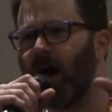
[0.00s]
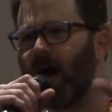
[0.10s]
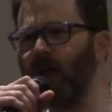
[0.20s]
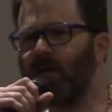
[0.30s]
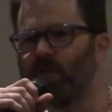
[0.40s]

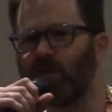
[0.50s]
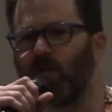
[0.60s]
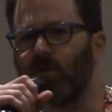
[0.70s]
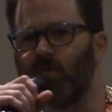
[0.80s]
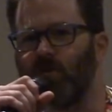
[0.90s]
I would just
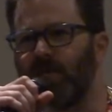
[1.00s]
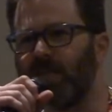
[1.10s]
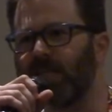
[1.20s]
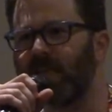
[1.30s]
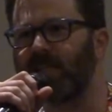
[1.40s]
go to the
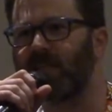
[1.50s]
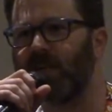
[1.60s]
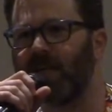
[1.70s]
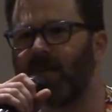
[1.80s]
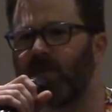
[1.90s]
movies. I
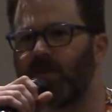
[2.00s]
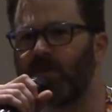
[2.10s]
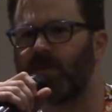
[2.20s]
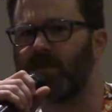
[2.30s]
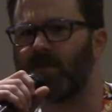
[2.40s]
saw Indiana
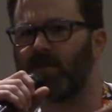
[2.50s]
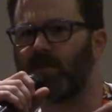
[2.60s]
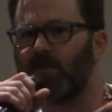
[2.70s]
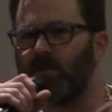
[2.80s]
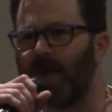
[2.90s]
Jones and the Temple
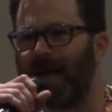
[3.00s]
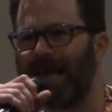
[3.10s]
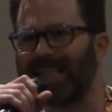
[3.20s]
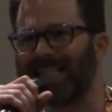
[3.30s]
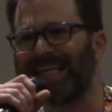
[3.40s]
of Doom
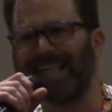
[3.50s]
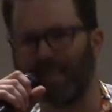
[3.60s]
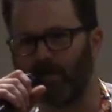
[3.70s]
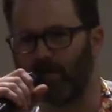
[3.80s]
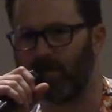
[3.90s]
eight
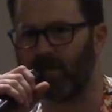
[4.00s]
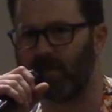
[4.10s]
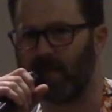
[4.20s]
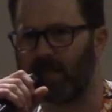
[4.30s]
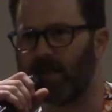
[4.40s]
times
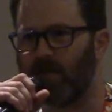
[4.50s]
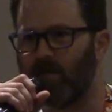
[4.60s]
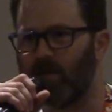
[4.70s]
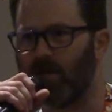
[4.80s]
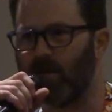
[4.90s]
that
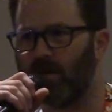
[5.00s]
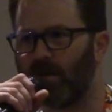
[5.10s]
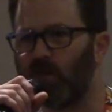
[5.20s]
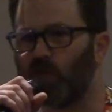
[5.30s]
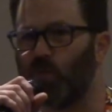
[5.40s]
summer.
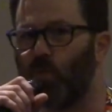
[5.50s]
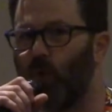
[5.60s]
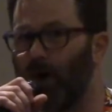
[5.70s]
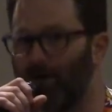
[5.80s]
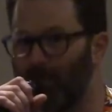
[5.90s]
That's just
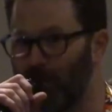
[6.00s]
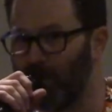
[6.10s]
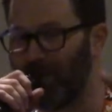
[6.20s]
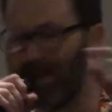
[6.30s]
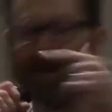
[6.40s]
one
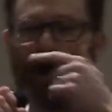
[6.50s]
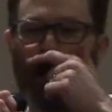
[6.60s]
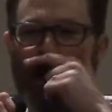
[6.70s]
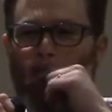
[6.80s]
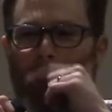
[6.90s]
movie.
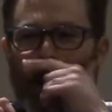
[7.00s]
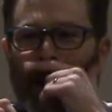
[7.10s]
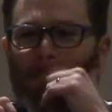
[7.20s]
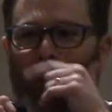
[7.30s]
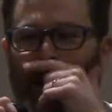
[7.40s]

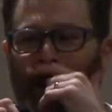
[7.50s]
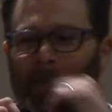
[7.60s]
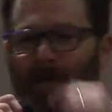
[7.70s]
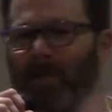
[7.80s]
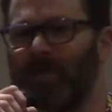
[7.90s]
And
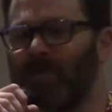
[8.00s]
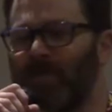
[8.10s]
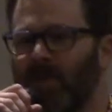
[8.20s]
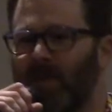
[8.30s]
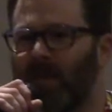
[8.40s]
um,
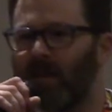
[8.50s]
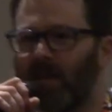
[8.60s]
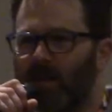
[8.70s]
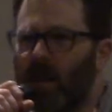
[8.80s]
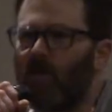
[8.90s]

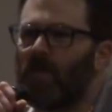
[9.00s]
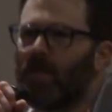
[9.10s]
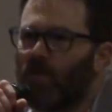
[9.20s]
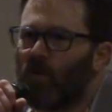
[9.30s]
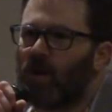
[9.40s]
I
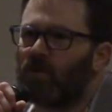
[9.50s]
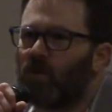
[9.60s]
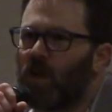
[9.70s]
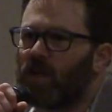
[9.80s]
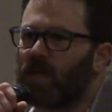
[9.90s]
remember when I was
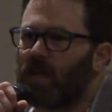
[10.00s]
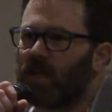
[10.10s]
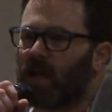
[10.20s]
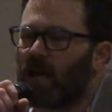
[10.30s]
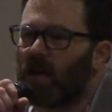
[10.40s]
watching
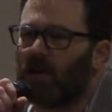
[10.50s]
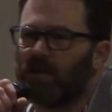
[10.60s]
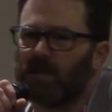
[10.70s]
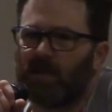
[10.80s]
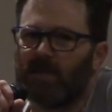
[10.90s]
it, like I
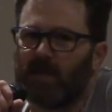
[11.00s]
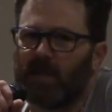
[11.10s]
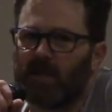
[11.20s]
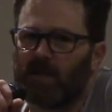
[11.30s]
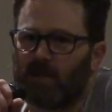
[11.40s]
always loved
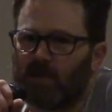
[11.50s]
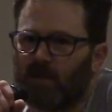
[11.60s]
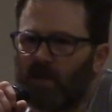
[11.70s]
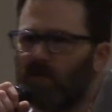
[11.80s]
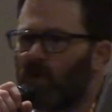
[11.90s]
Indiana
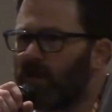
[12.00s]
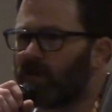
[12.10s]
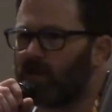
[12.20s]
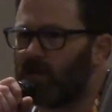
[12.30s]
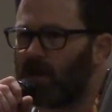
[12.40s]
Jones, loved
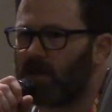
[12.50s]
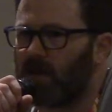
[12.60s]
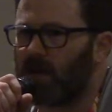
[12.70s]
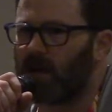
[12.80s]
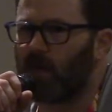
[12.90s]
Raiders of the Lost
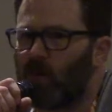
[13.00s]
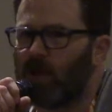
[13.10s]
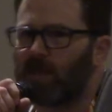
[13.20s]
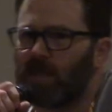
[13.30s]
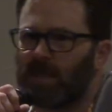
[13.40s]
Ark,
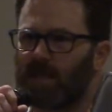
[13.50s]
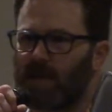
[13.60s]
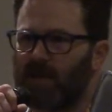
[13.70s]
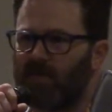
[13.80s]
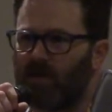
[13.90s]
watching this
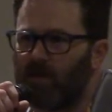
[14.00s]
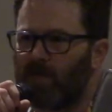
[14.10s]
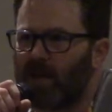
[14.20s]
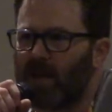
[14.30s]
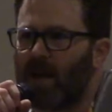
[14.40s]
second
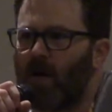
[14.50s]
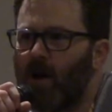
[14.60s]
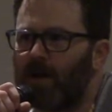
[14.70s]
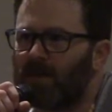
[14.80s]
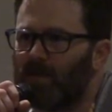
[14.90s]
film, thinking how
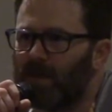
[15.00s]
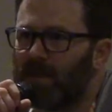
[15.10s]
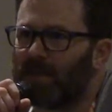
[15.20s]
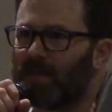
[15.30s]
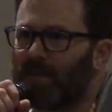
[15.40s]
awesome it
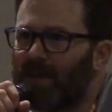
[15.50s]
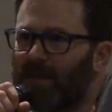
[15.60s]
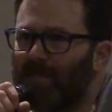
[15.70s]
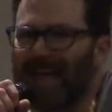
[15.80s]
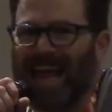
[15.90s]
is, and
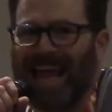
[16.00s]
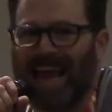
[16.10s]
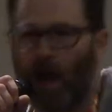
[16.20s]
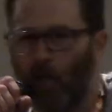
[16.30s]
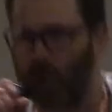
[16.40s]
thinking,
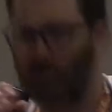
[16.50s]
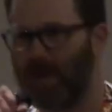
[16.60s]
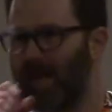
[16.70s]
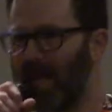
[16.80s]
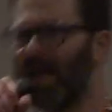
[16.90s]
man, I want to
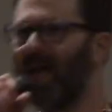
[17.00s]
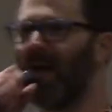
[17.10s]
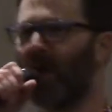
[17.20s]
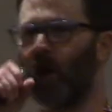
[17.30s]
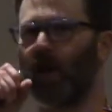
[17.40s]
be
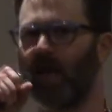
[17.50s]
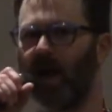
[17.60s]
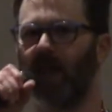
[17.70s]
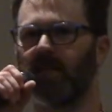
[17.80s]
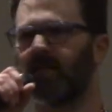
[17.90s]
an
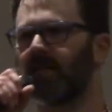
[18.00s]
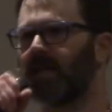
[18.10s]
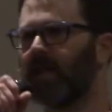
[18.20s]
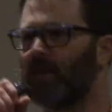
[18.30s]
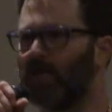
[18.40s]
archaeologist.
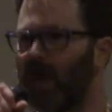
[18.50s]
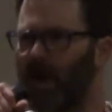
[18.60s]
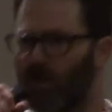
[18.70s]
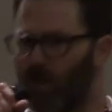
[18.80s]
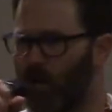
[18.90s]
Now, keep in
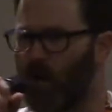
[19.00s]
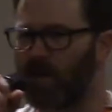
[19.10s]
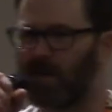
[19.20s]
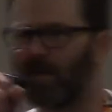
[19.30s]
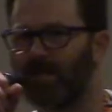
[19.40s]
mind, when I'm
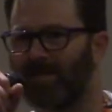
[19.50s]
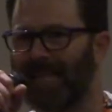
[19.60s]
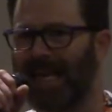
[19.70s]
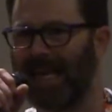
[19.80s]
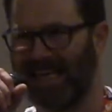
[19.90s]
watching this in
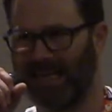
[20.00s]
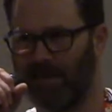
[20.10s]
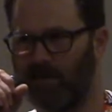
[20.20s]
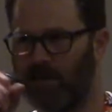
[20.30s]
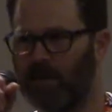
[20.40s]
10,
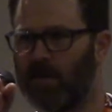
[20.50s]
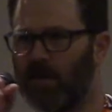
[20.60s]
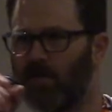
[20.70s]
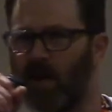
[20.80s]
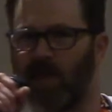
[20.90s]

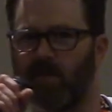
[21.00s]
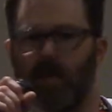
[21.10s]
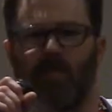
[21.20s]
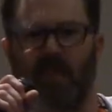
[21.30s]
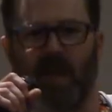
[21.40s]
right, so
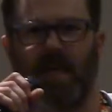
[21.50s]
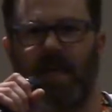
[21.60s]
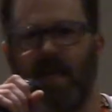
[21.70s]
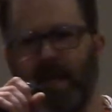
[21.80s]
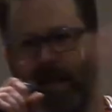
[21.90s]
I'm
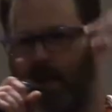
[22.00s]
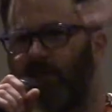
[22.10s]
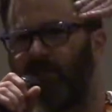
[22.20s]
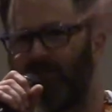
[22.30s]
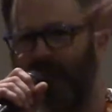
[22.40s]
thinking,
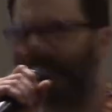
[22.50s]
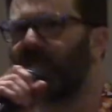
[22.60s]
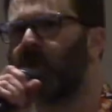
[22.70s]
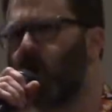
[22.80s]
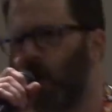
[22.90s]

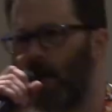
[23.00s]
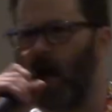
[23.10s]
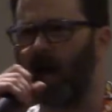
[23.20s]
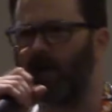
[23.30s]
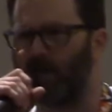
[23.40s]
that's what
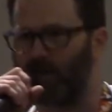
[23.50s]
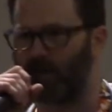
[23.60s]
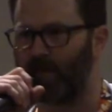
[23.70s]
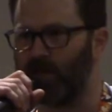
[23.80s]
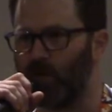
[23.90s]

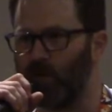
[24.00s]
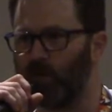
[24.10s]
archaeologists do.